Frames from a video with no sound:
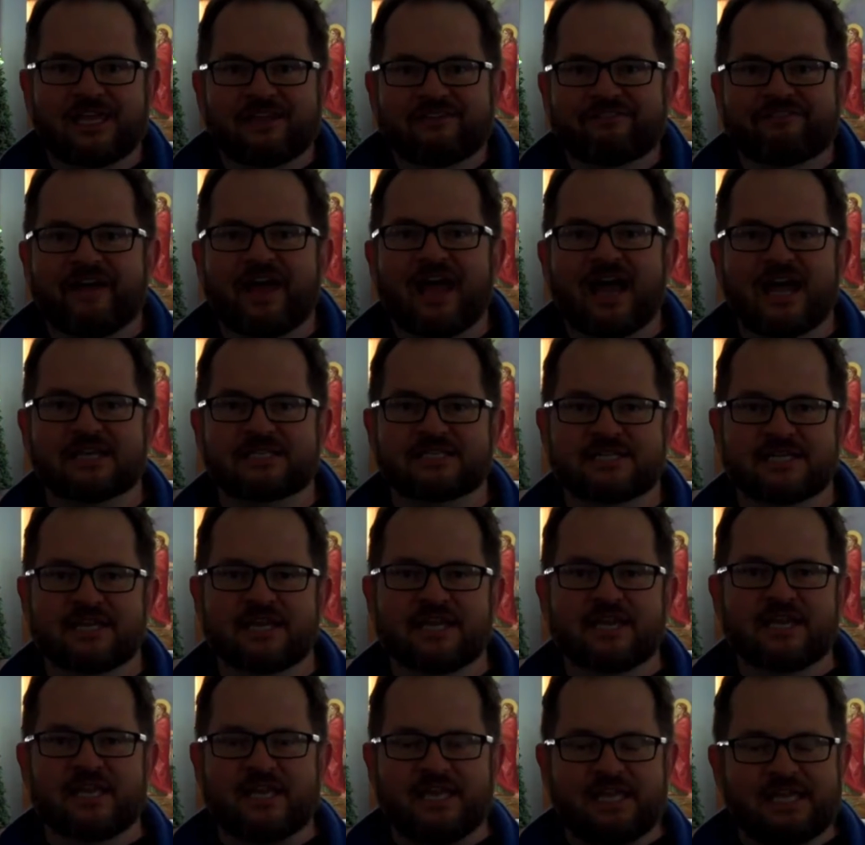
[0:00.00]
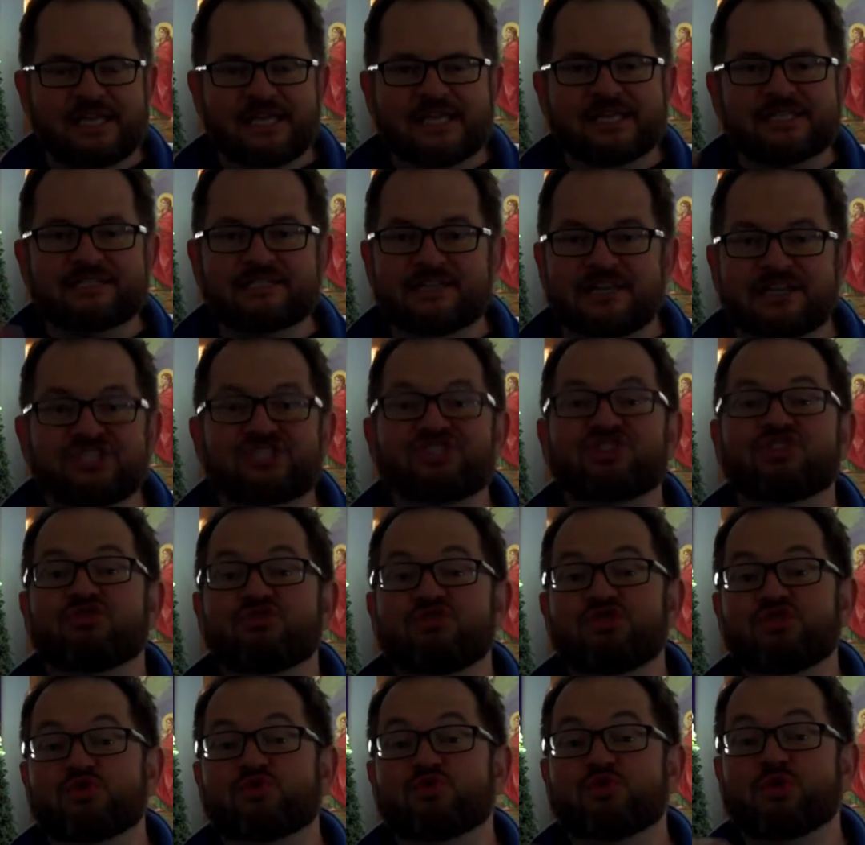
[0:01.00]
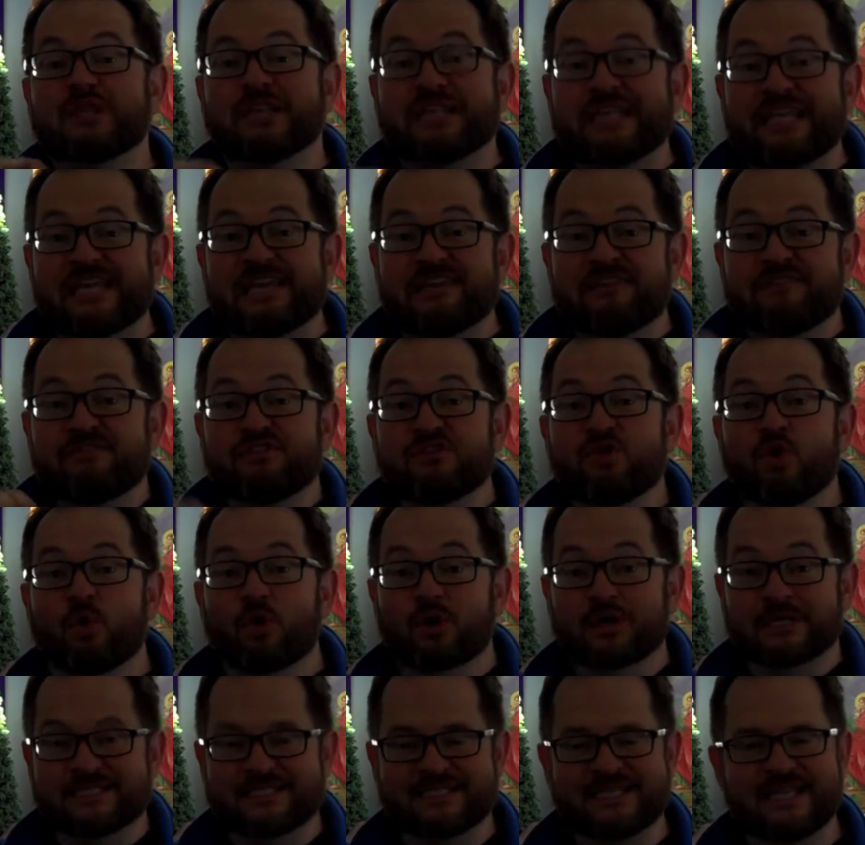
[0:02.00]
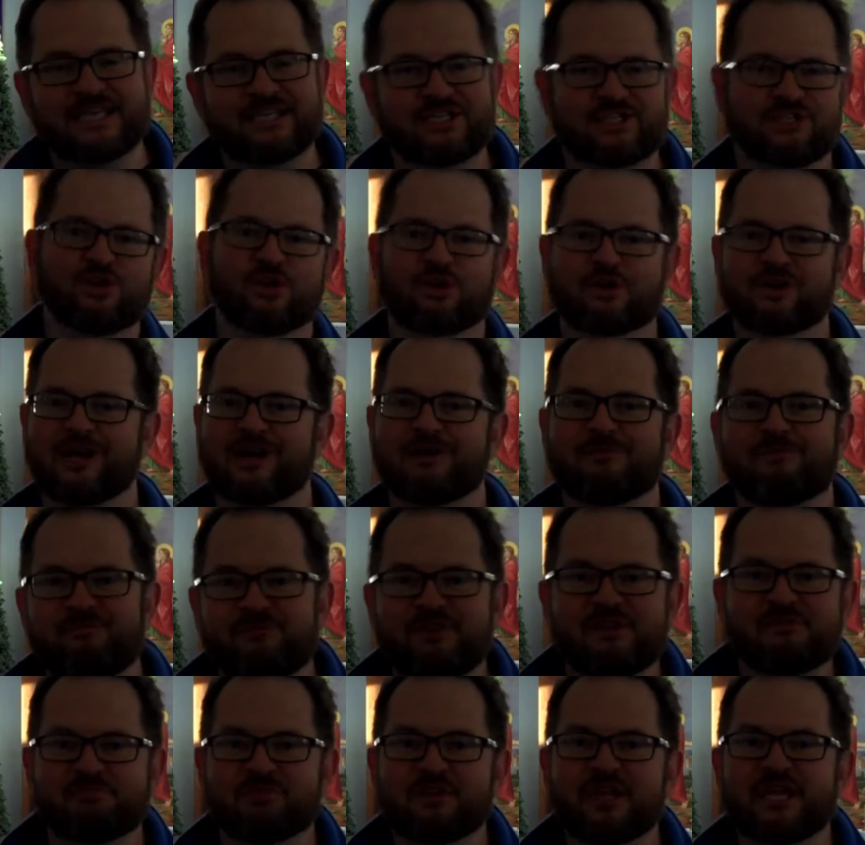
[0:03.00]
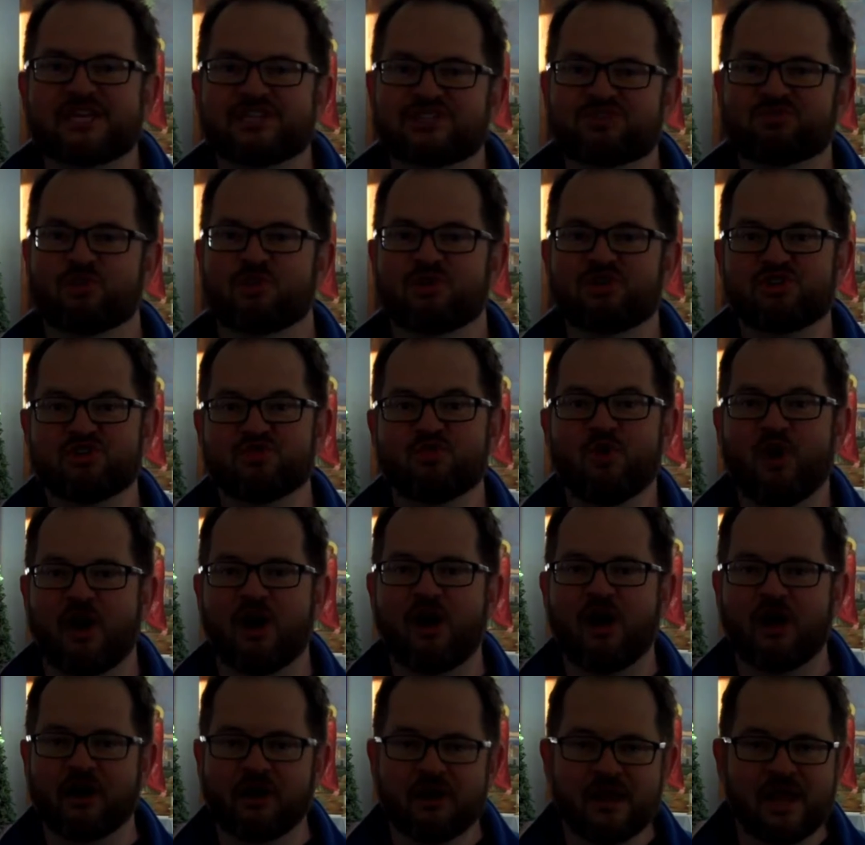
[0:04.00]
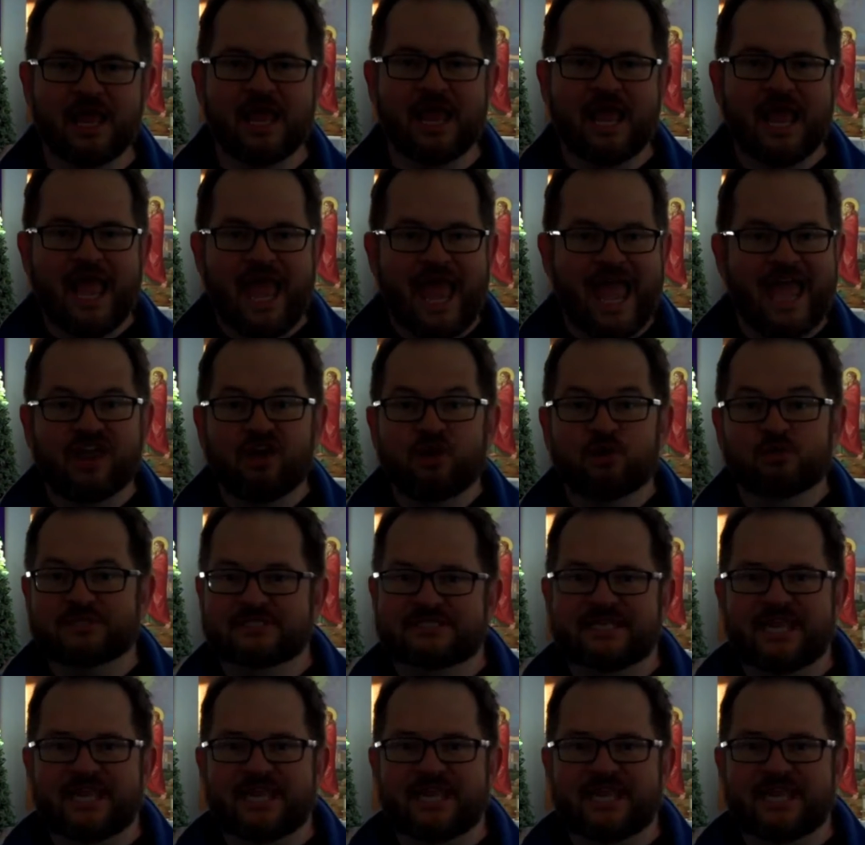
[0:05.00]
In fact, it isn't until you leave your seat, your comfy place where you are, and go